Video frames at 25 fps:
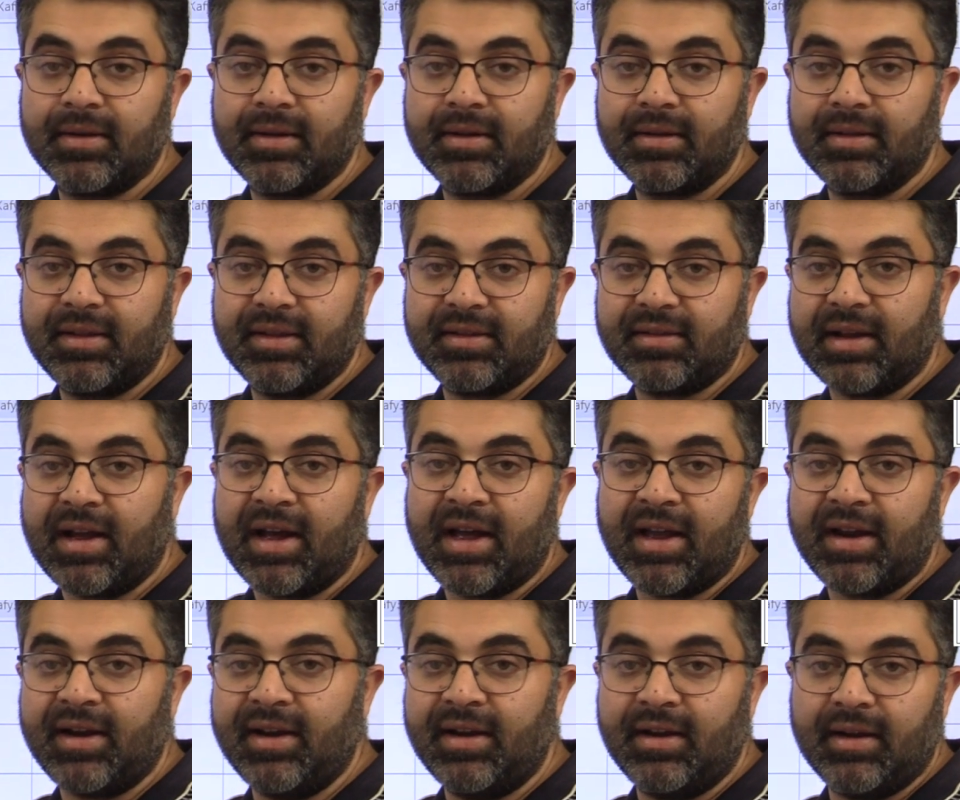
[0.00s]
This
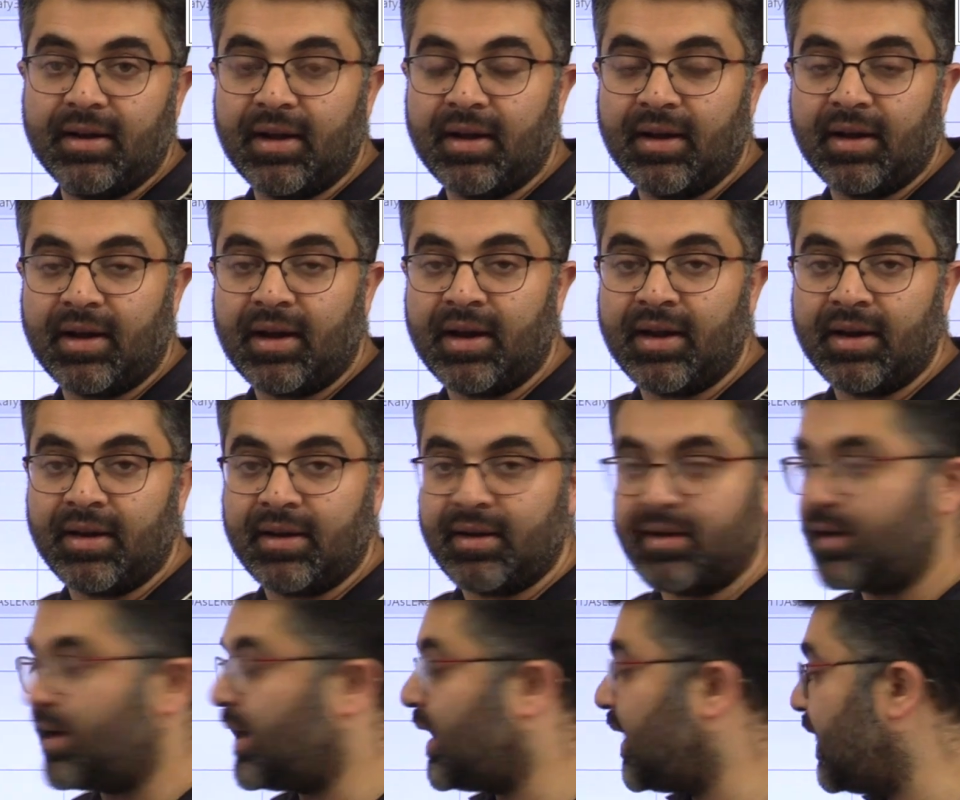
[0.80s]
RN,
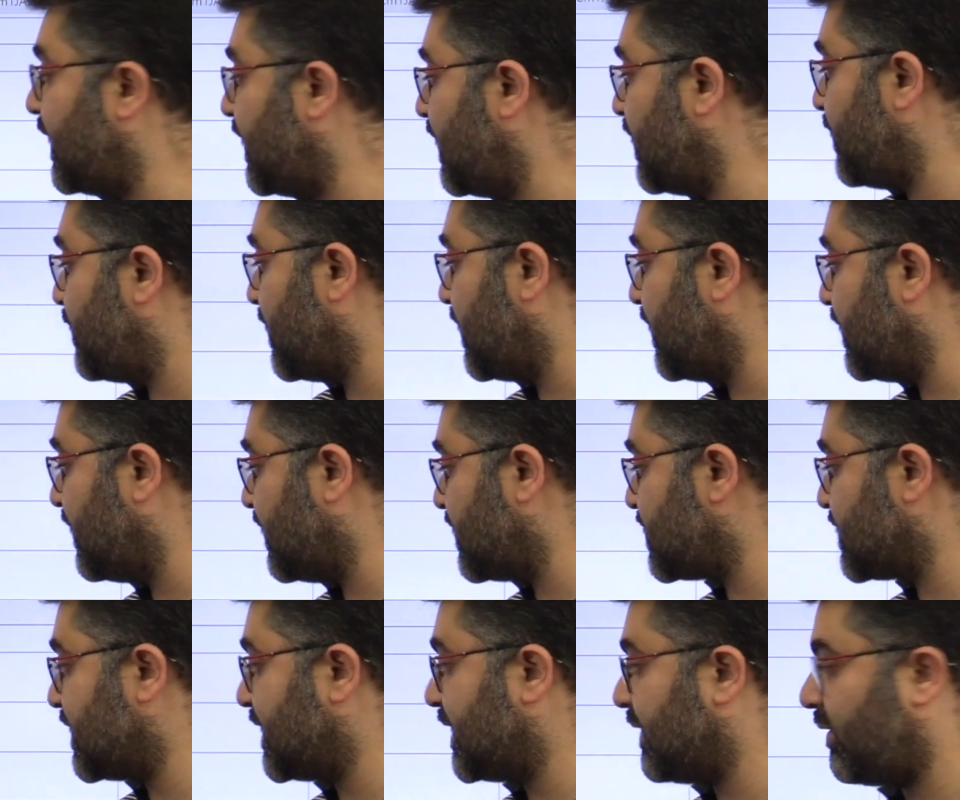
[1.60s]
uh, RDP, uh,
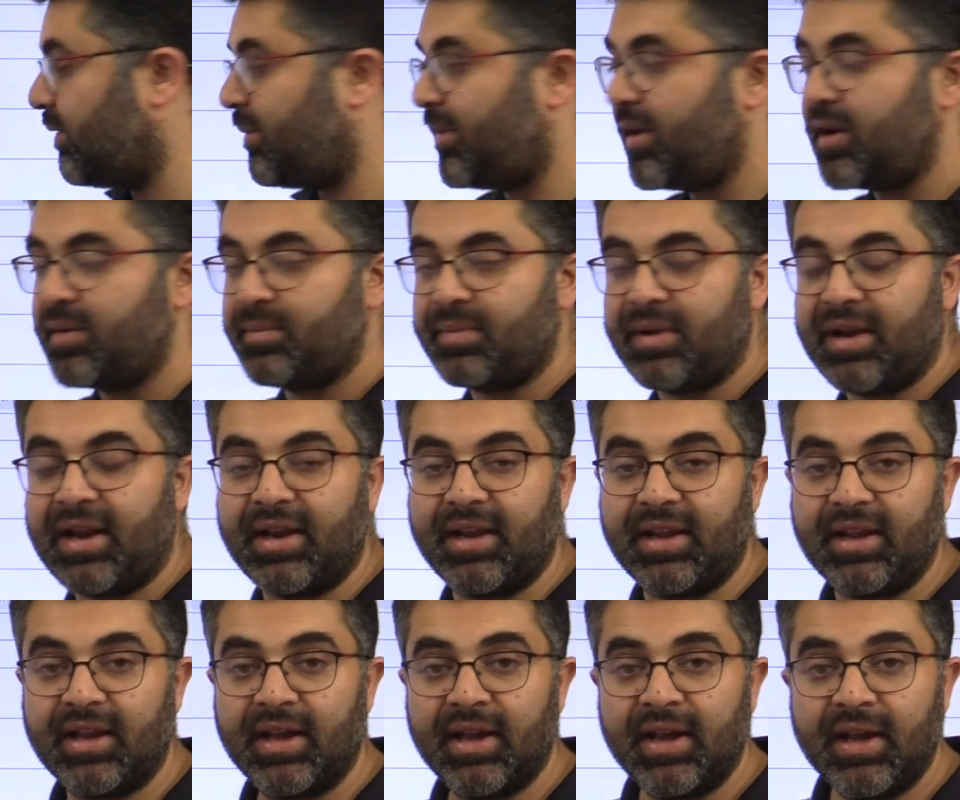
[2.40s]
Region Development
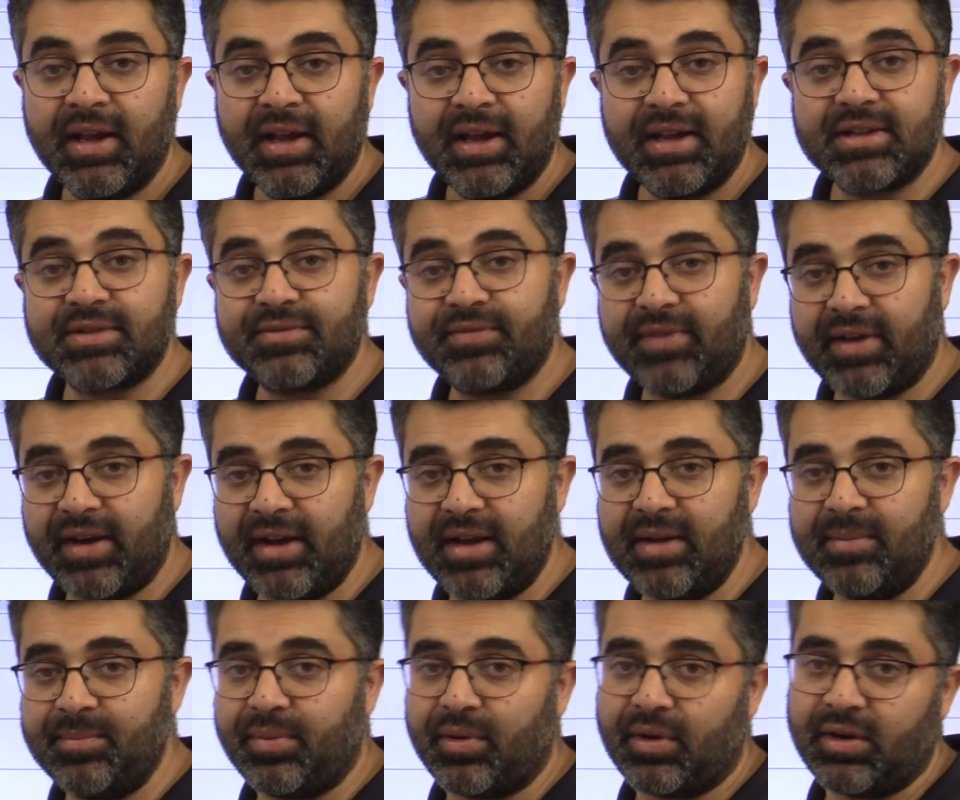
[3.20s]
Planning, is
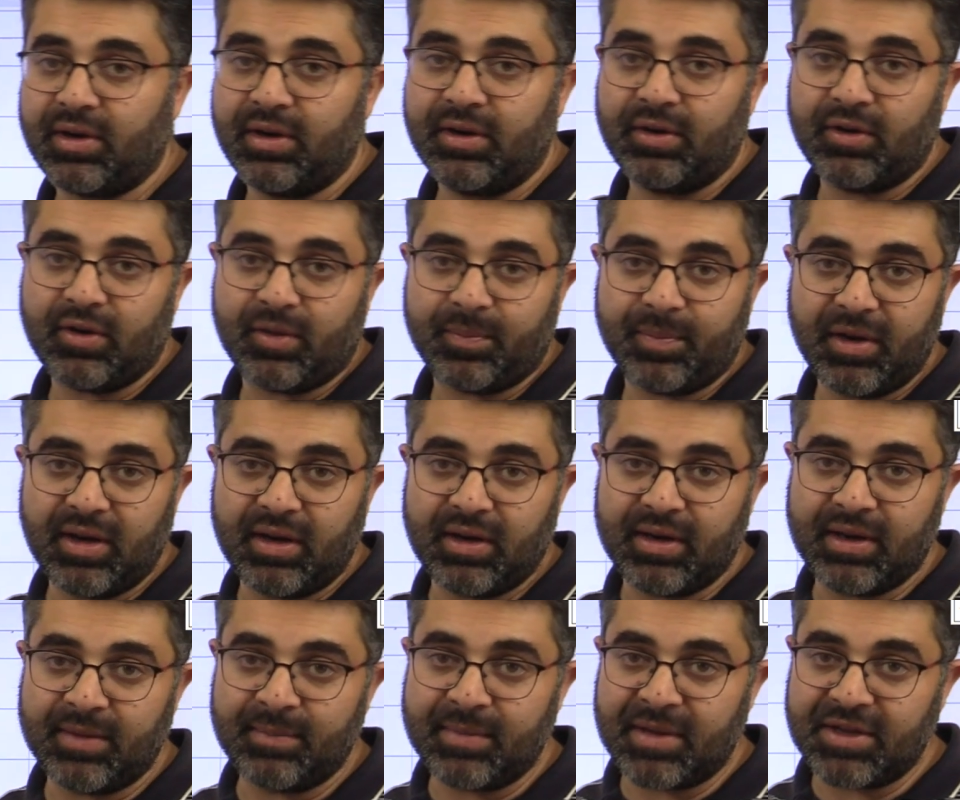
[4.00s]
very important
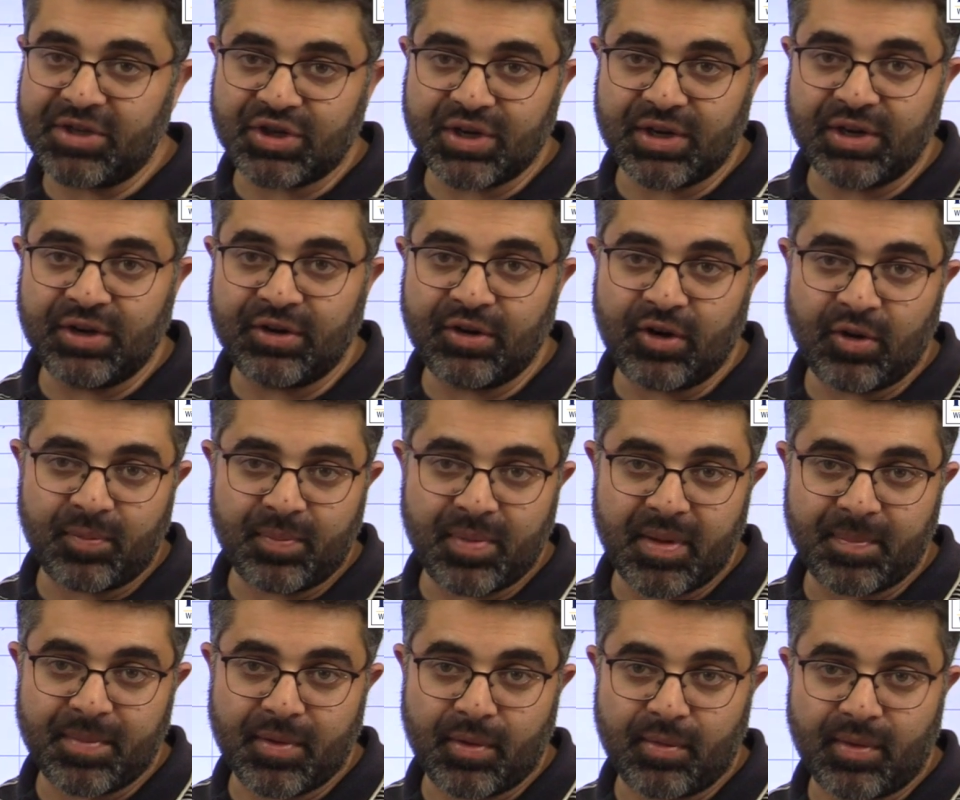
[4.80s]
topic mentioned in your
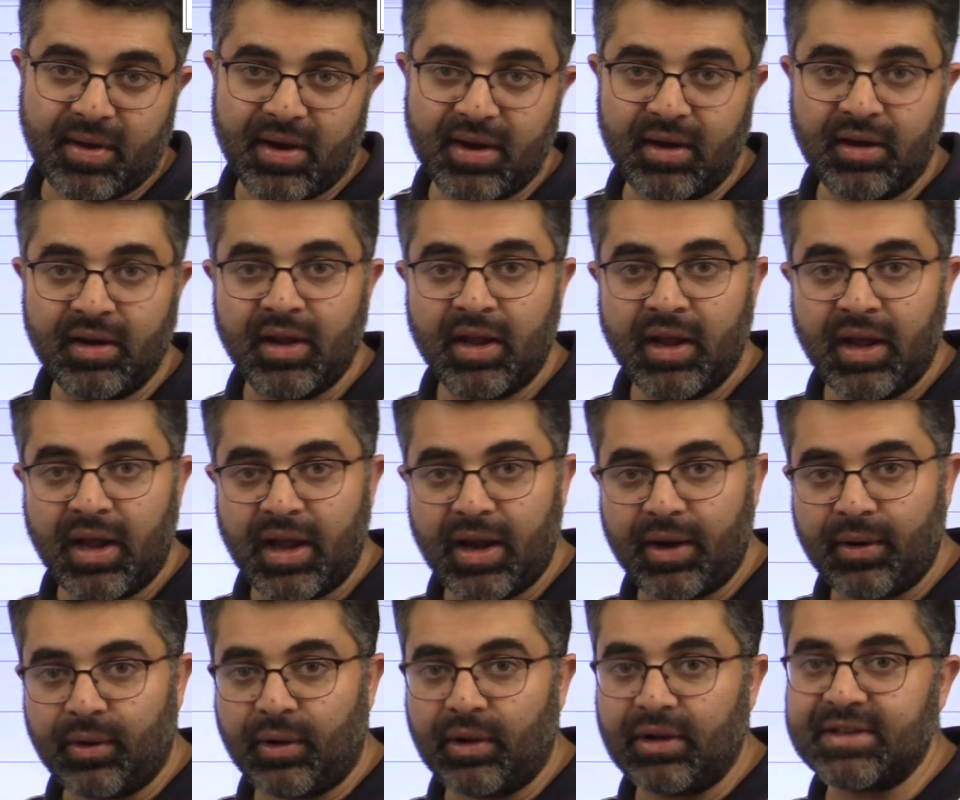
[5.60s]
paper 1
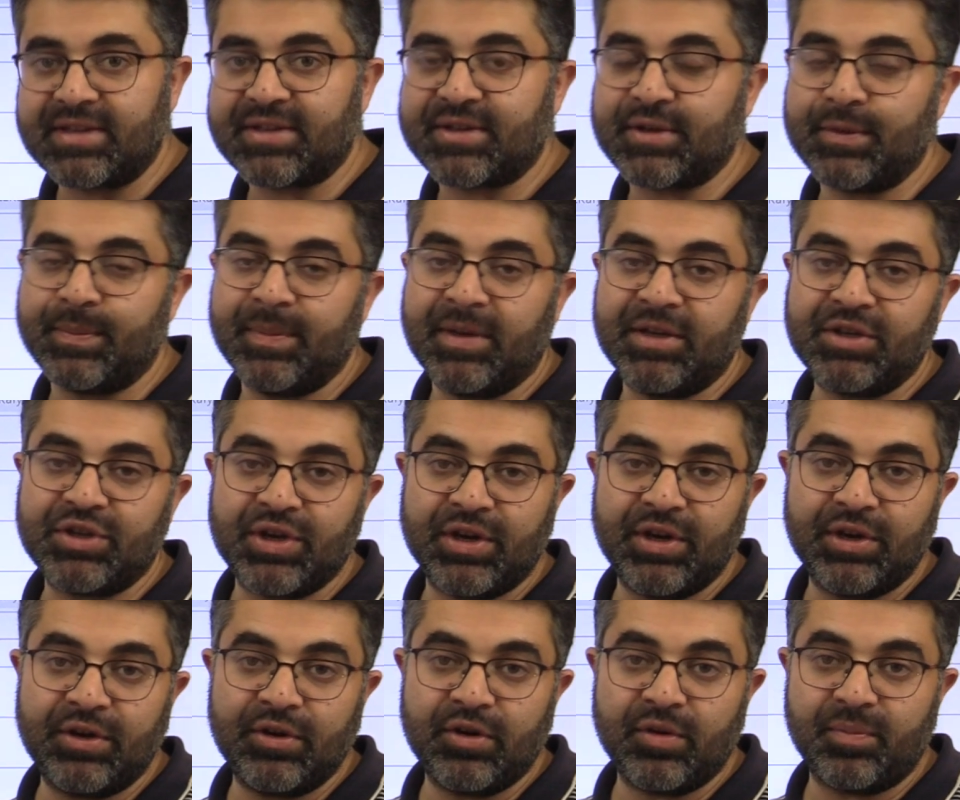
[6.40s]
and also
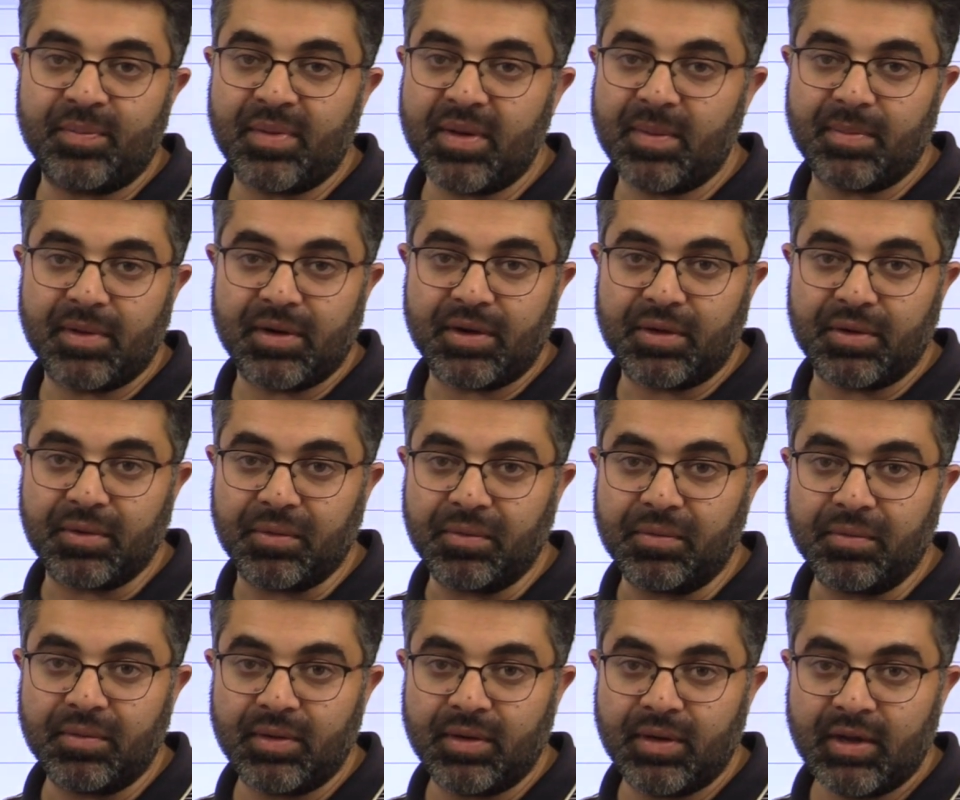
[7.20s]
mentioned in your paper 2.